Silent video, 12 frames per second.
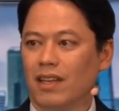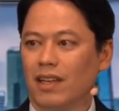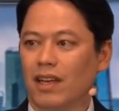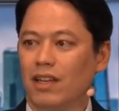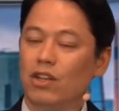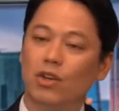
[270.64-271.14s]

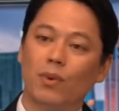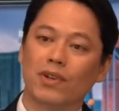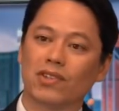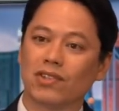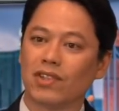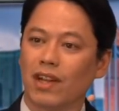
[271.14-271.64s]
And the
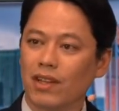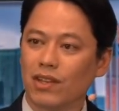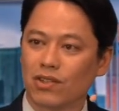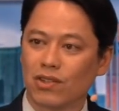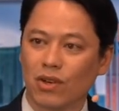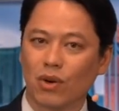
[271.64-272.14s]
US has done
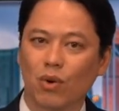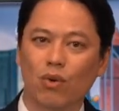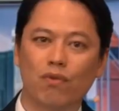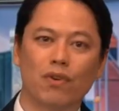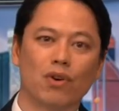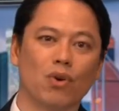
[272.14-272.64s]
this
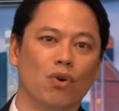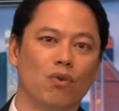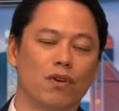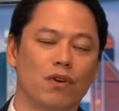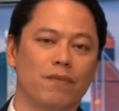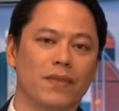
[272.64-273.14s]
over and
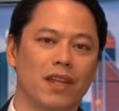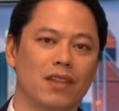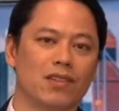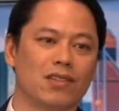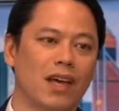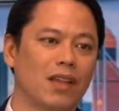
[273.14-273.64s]
over. And
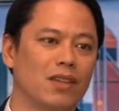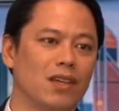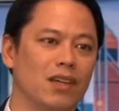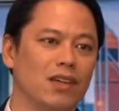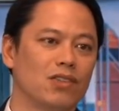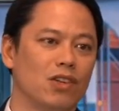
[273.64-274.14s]
the sad
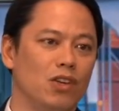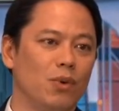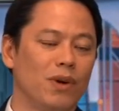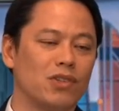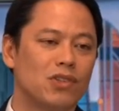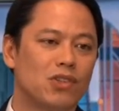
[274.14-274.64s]
thing is, the
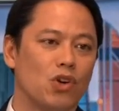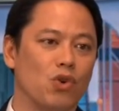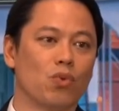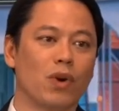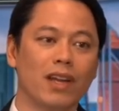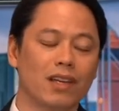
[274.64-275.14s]
US is a
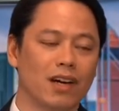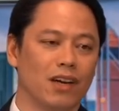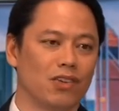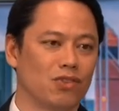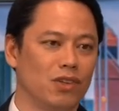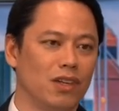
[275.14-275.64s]
great
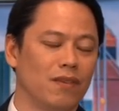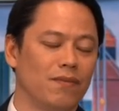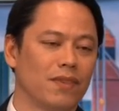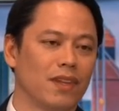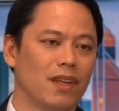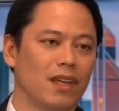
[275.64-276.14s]
country
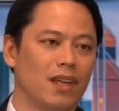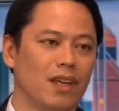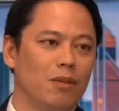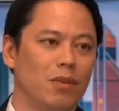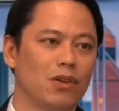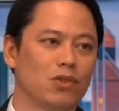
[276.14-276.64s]

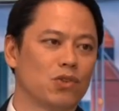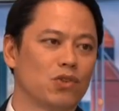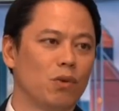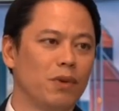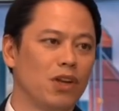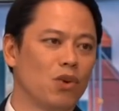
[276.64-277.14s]
because there's
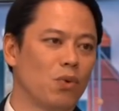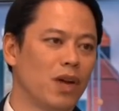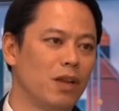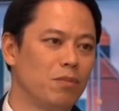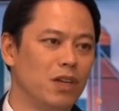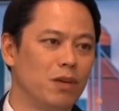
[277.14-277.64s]
so many
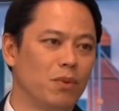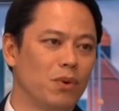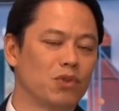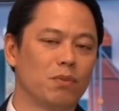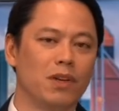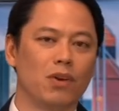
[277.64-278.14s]
great people,
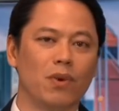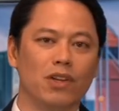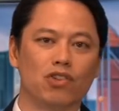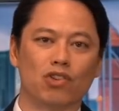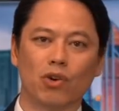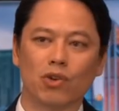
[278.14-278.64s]
so many
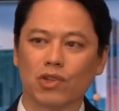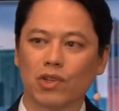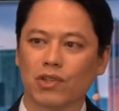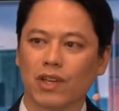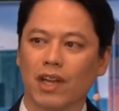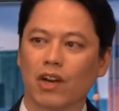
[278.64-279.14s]
great
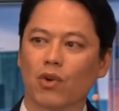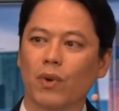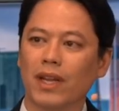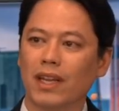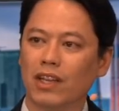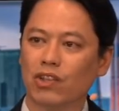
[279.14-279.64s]
churches, and a
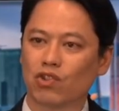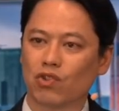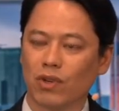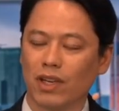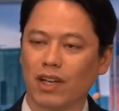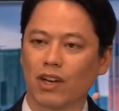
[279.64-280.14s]
great
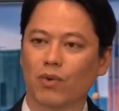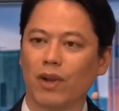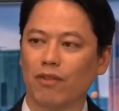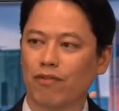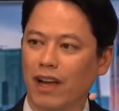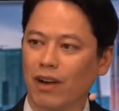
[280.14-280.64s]
history and a
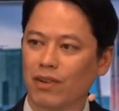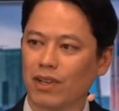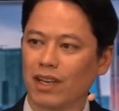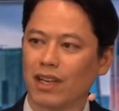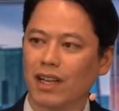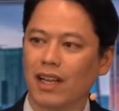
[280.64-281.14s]
great
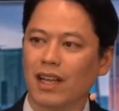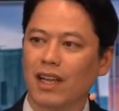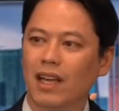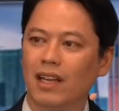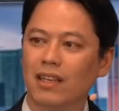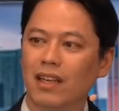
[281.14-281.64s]
founding,
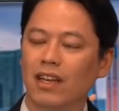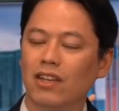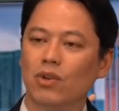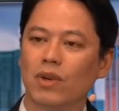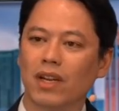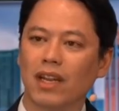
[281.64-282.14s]
and yet
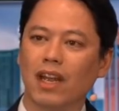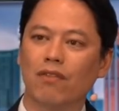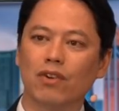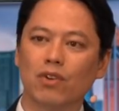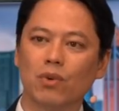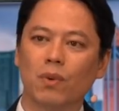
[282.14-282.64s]
you can
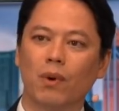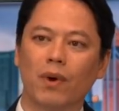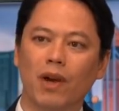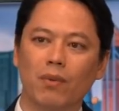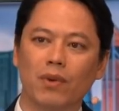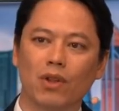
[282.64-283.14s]
never do
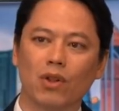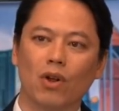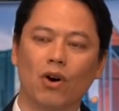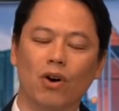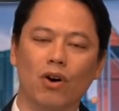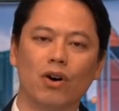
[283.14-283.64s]
away with the
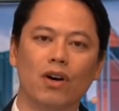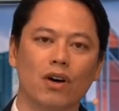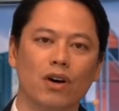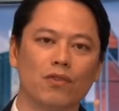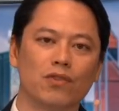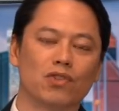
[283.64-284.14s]
law
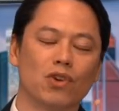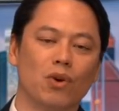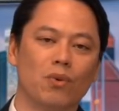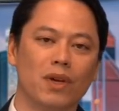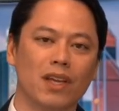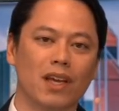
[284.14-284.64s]
of
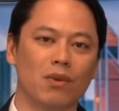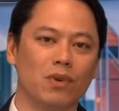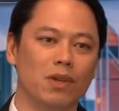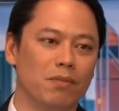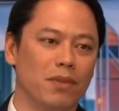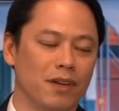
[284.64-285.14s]
sowing and
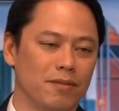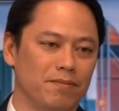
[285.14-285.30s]
reaping.